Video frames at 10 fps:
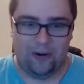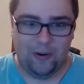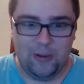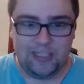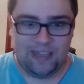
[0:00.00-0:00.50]
or,
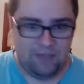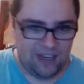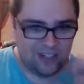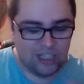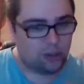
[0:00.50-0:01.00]
or, do
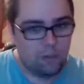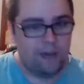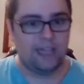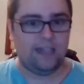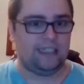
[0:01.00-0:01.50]
something just to
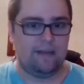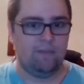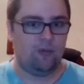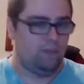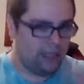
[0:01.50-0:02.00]
be in the
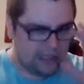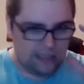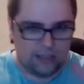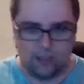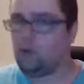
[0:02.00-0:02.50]
same room.
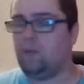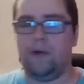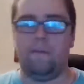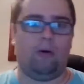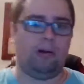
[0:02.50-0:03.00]
It's, it's
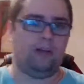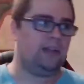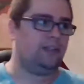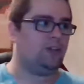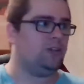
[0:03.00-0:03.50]
super important.
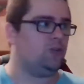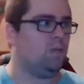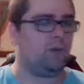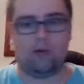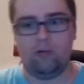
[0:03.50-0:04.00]
It's, it's
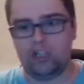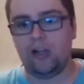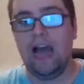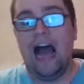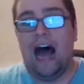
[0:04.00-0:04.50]
super
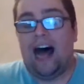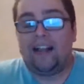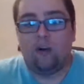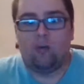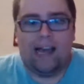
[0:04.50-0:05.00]
crucial.
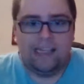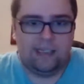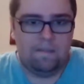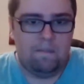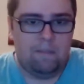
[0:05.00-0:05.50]

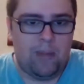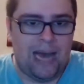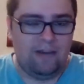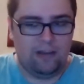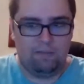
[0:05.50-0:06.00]
Otherwise,
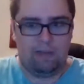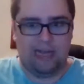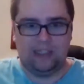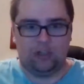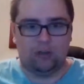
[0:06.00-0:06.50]
my
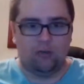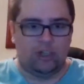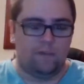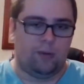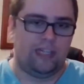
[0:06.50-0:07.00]
my
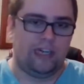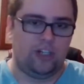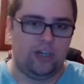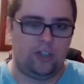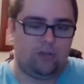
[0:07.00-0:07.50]
solution
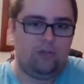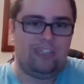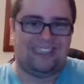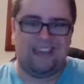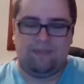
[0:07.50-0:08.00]
potentially is to do
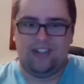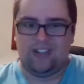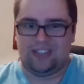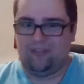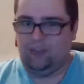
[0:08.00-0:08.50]
the same
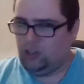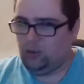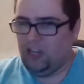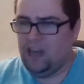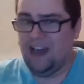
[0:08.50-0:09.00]
thing just
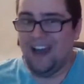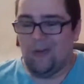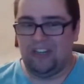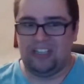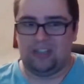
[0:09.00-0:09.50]
virtually,
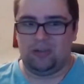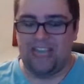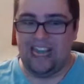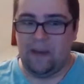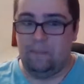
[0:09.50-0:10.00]
which is to
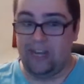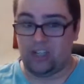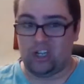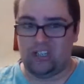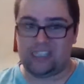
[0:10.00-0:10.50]
take a
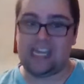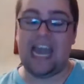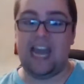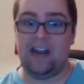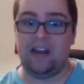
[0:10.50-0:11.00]
picture,
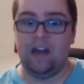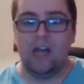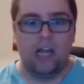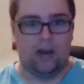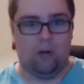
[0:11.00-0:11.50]
scan,
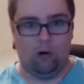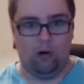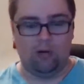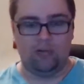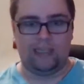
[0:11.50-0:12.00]
uh, or,
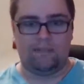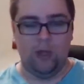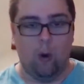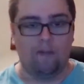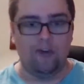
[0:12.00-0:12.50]
or do
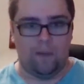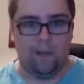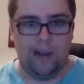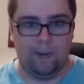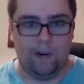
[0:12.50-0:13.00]
something of your
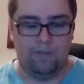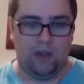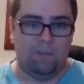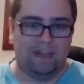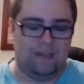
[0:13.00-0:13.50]
paper,
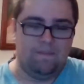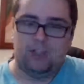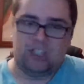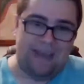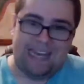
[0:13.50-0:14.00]
uh, but
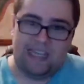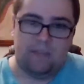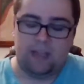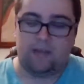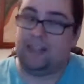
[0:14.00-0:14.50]
just make it
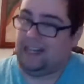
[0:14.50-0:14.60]
a bit.